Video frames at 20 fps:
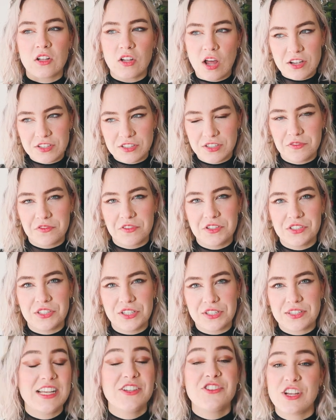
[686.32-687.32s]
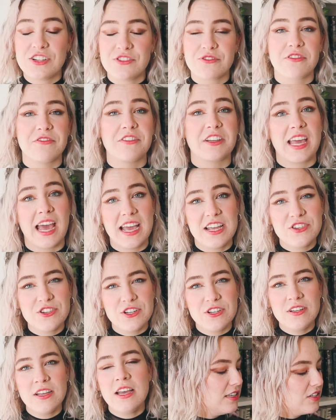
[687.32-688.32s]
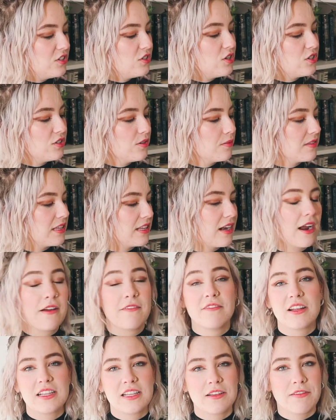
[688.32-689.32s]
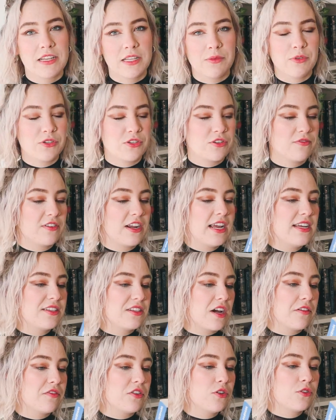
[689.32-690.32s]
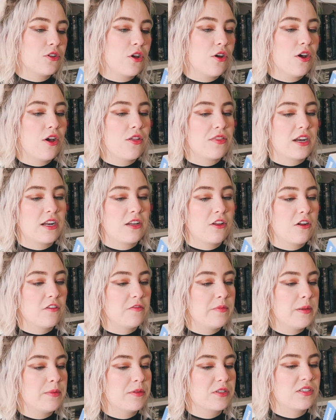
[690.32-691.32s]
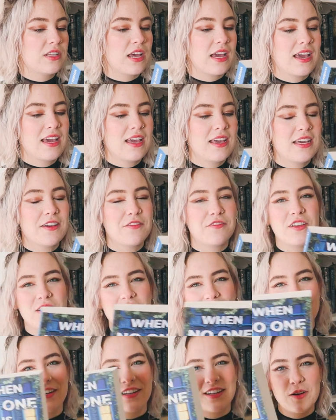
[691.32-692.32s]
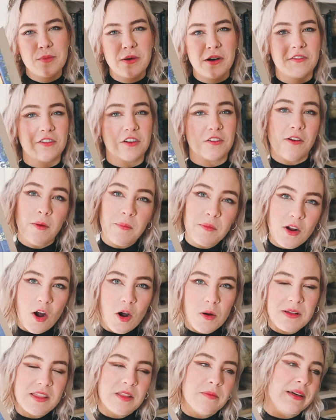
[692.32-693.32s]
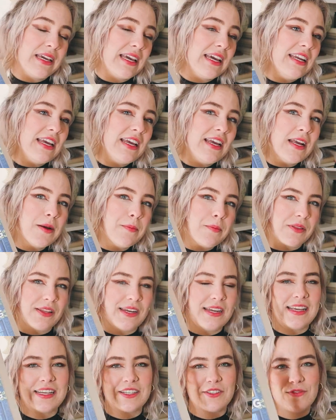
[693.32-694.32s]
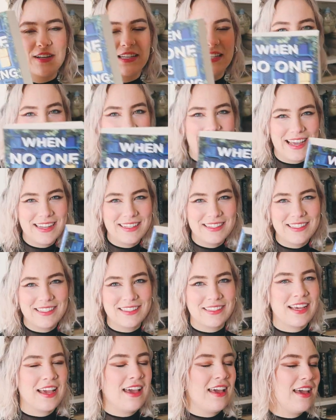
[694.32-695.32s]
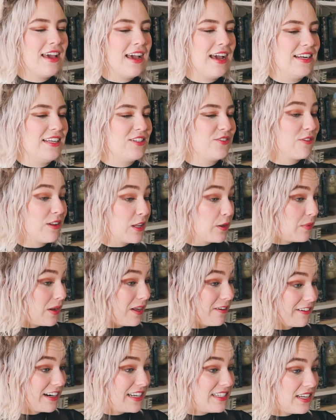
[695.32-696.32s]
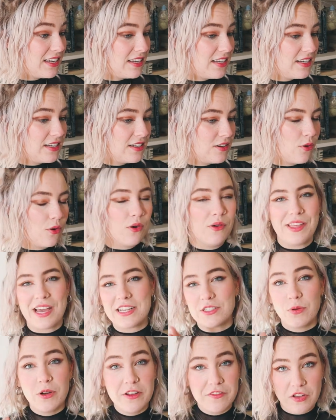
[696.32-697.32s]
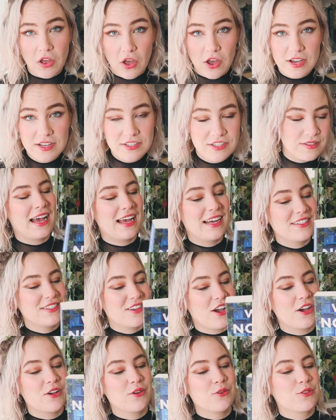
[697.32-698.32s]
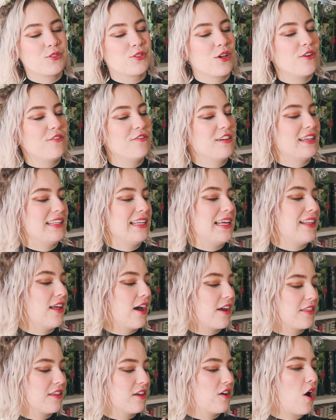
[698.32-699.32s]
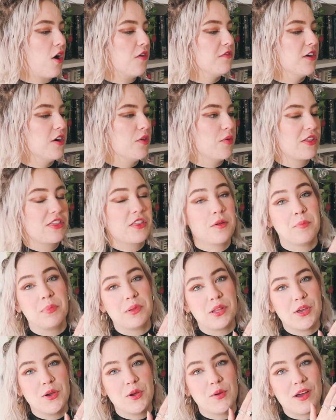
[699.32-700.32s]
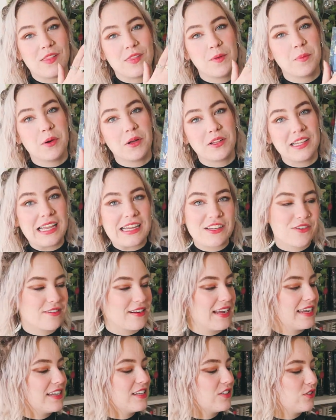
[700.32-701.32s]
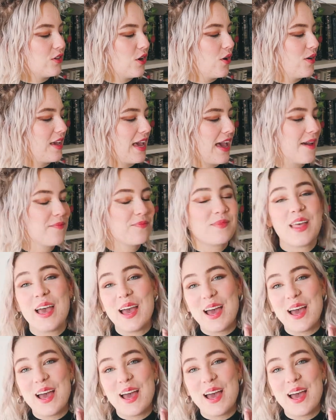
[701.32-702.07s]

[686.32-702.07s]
class differences and gentrification. This is just something that I really, really want to read. I've also heard that a lot of people say it feels like a little bit of a rom com in the beginning, but then it gets really tense and it's really well written, or that's what I've heard. And I also really like the cover with the blue and the bold lettering, so yeah,